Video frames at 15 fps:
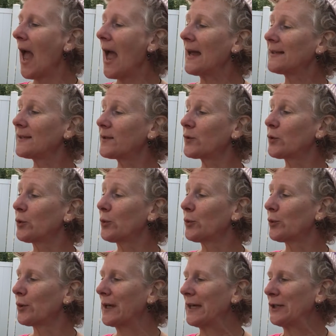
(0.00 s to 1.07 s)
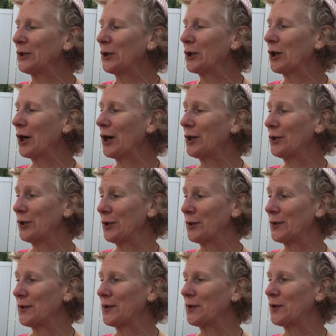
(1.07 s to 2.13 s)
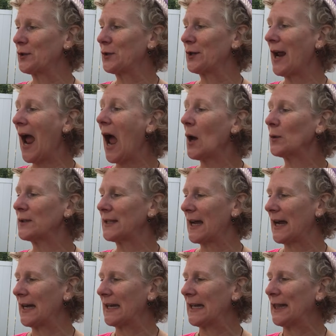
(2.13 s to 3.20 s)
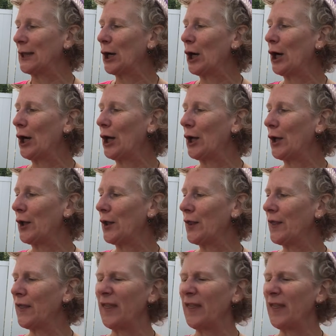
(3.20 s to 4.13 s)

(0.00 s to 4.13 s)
At school, kindergartners stood outside in the hall.